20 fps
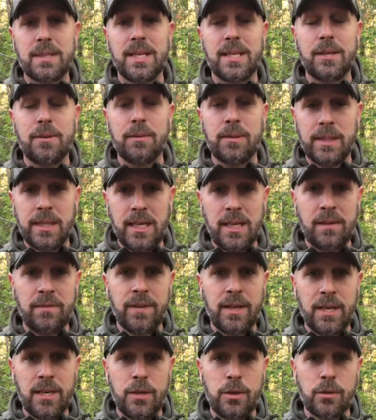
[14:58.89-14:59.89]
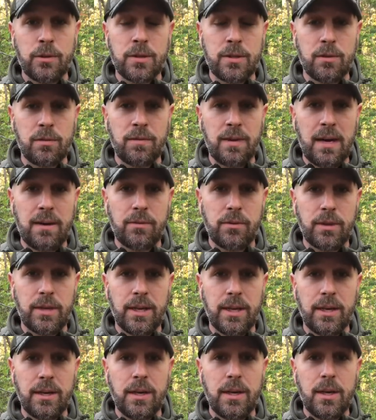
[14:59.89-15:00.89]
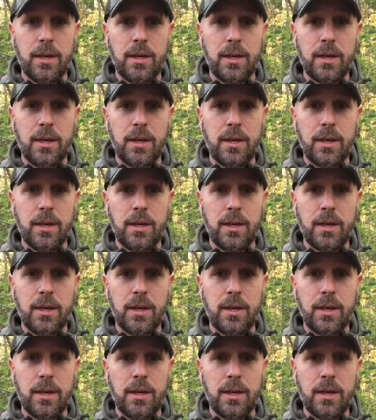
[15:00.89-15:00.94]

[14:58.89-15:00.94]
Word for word: that you leave in your survival kit.